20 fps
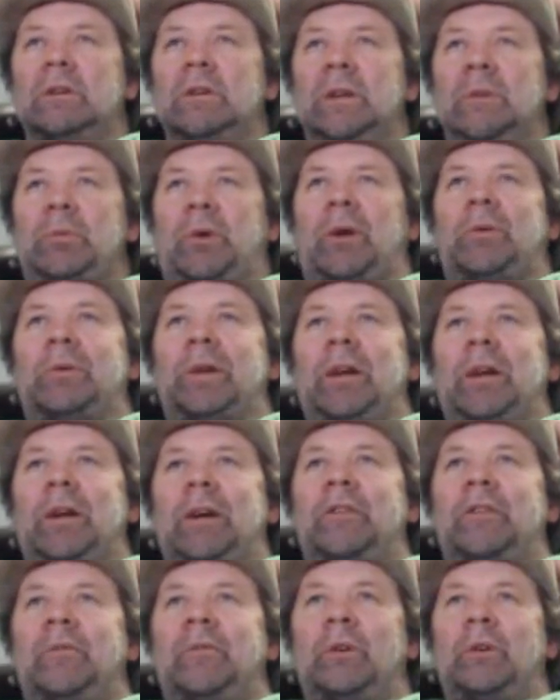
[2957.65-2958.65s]
He probably
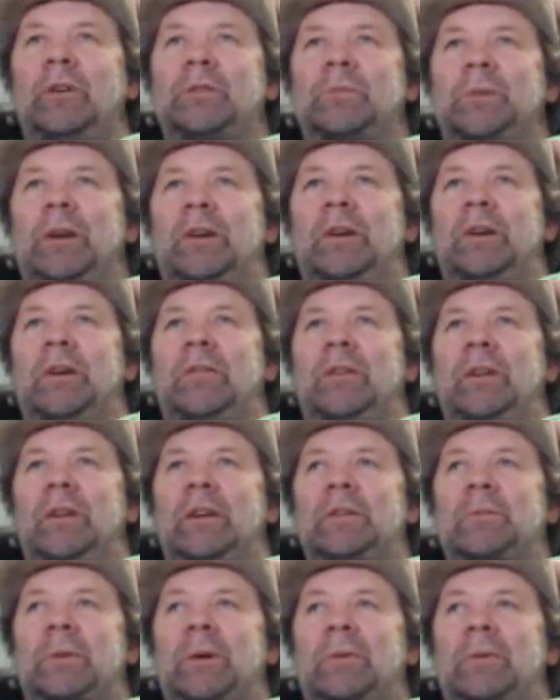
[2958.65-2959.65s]
does. Where he's married and everything,
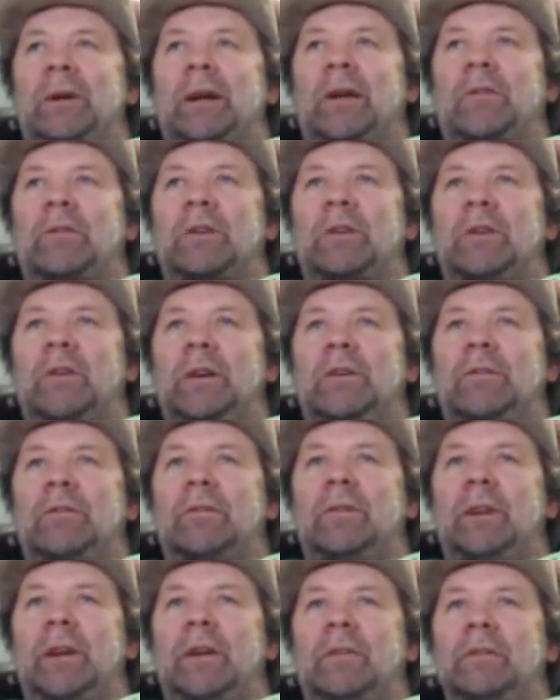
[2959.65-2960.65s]
he's probably got a real
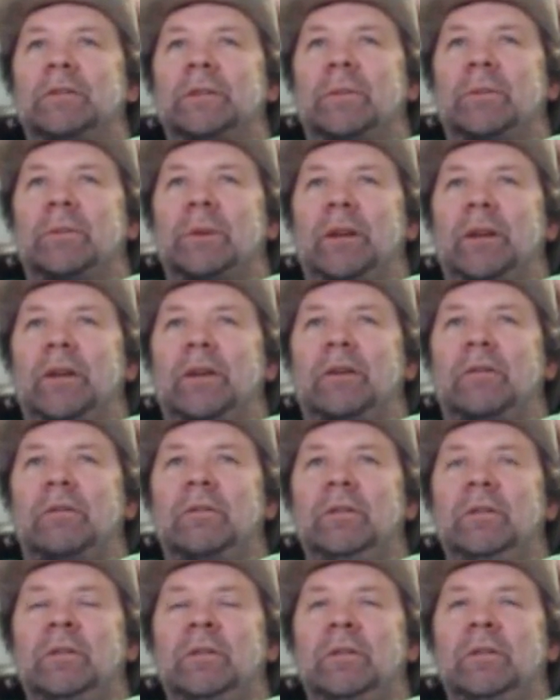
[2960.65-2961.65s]
life, something to do.